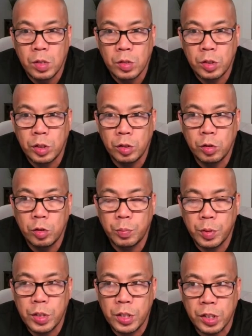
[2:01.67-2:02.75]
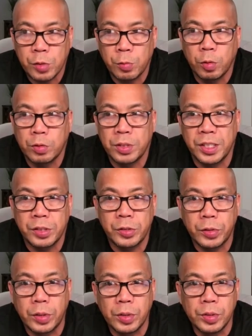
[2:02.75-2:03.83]
to progesterone test your
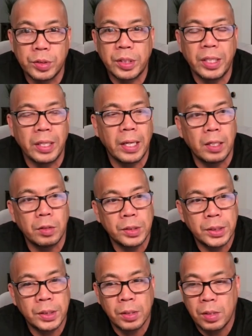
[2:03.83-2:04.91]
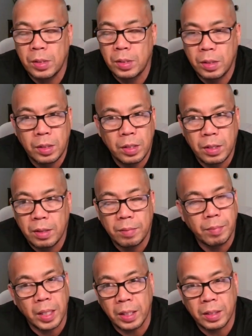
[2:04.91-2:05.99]
girls in-house,
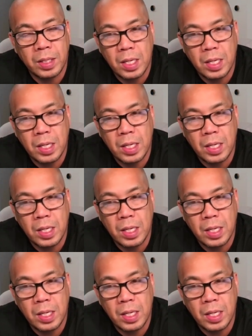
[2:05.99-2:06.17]
man,